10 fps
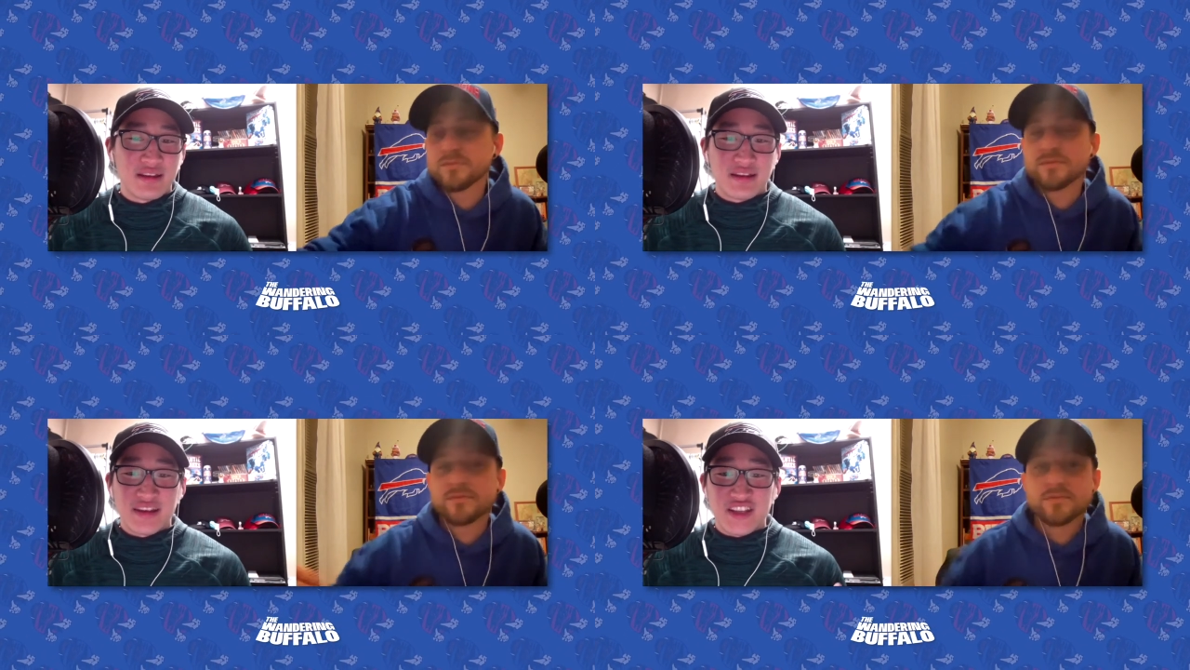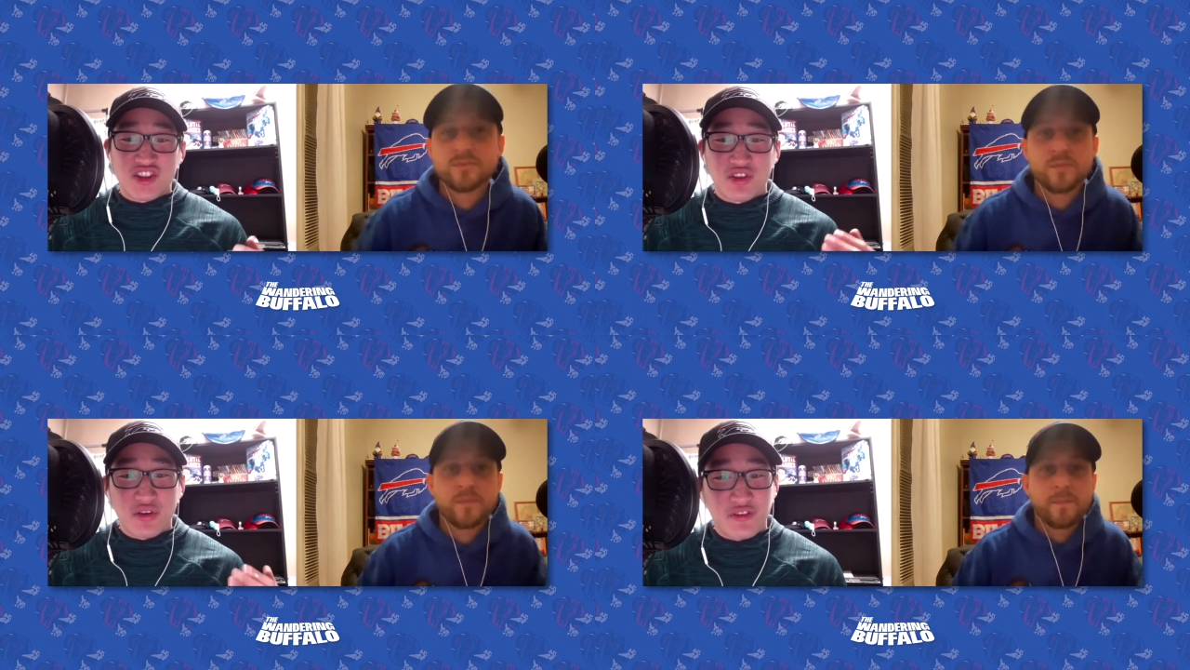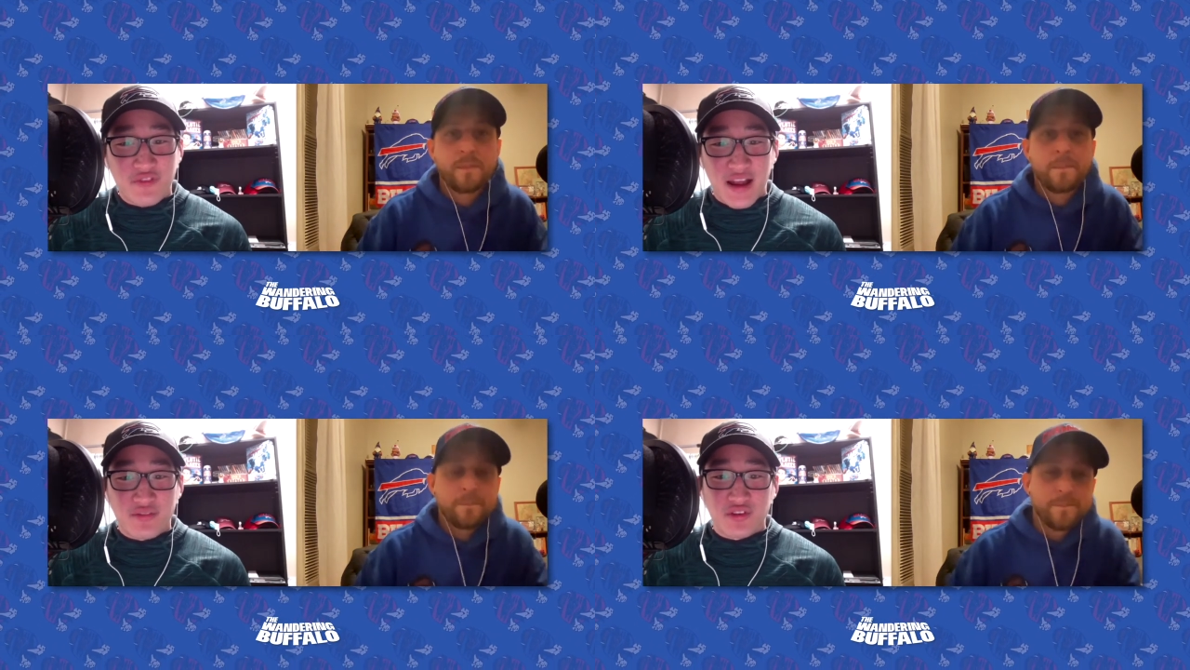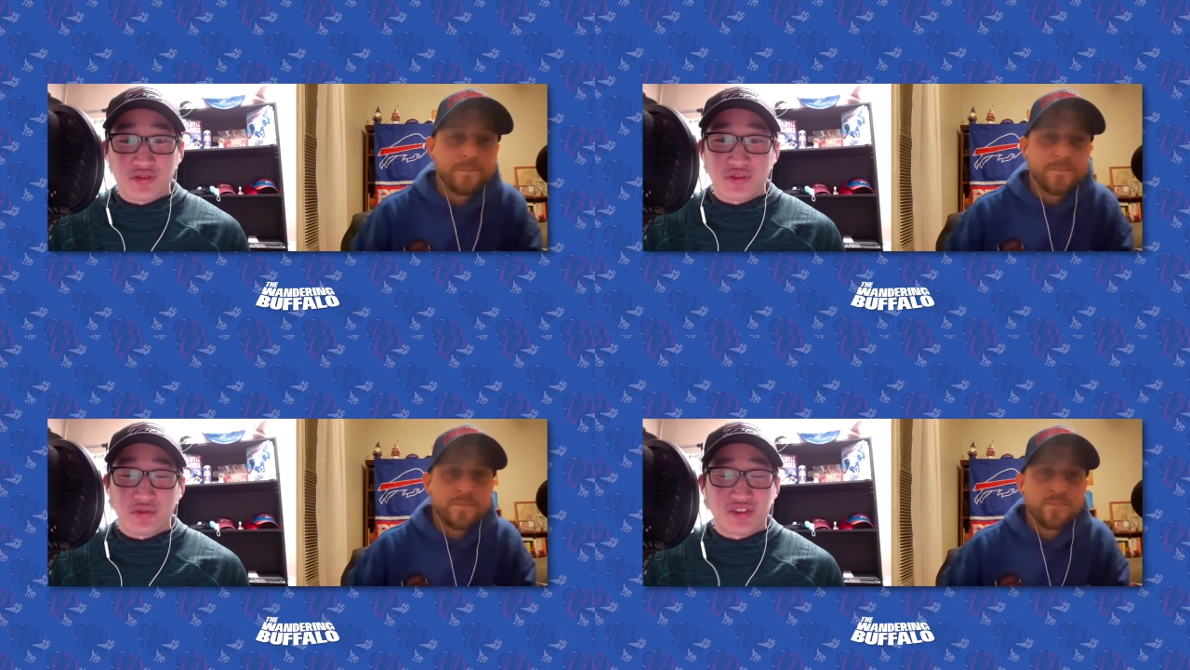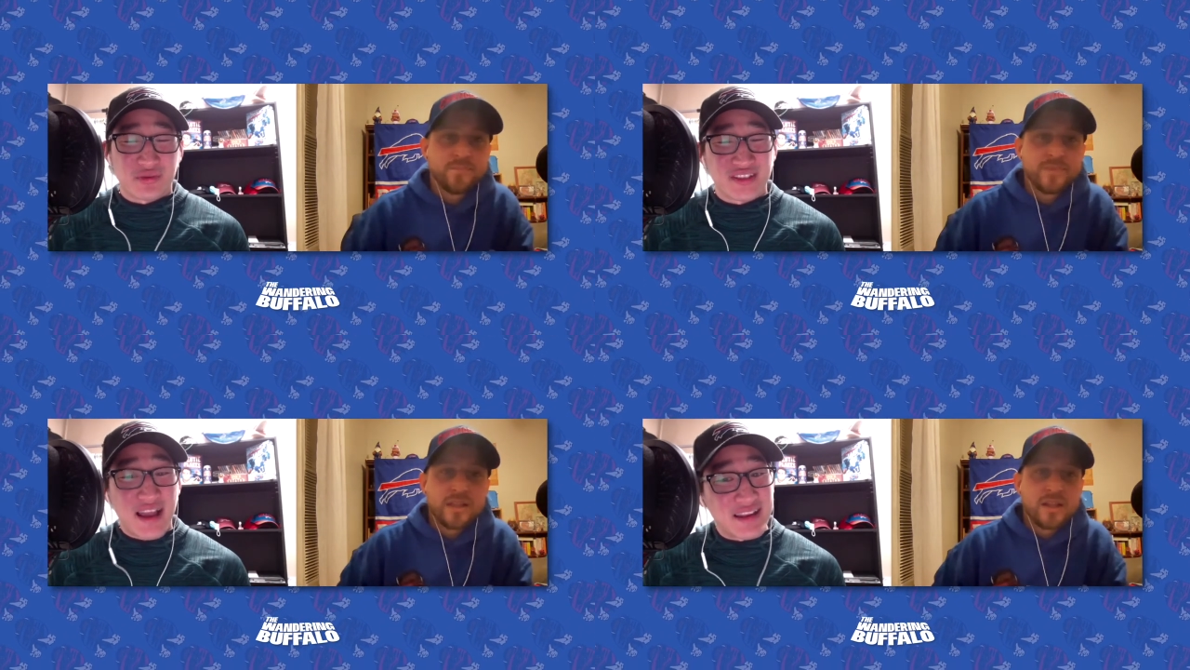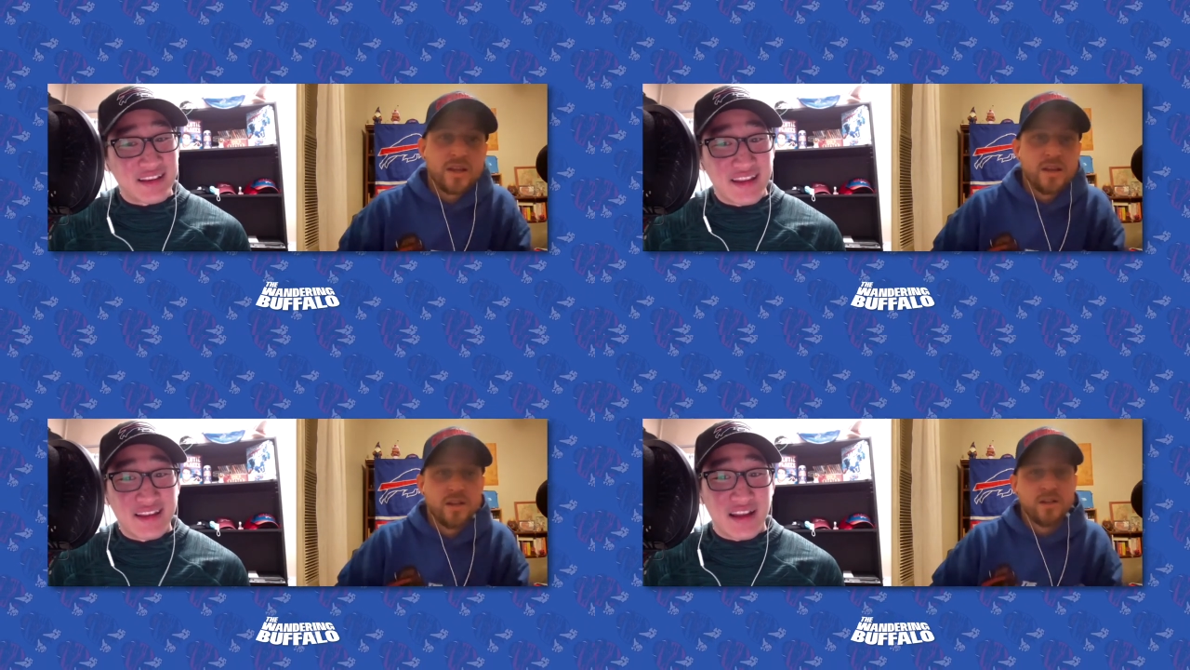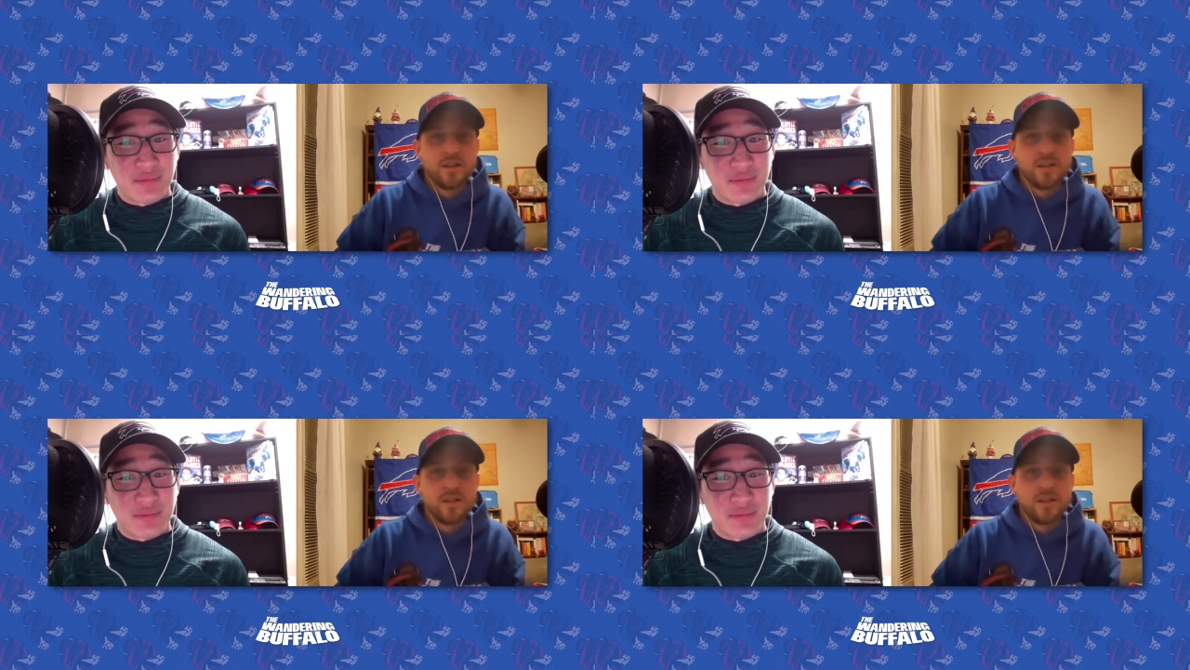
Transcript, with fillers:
Speaker 1: He's 35 years old, so he's kind of getting up